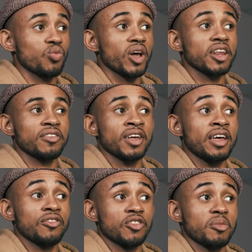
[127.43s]
relevant
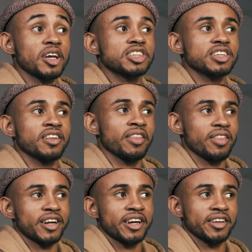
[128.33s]
information
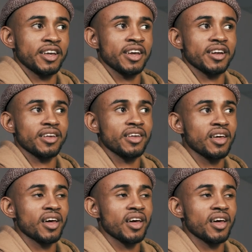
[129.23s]
that I need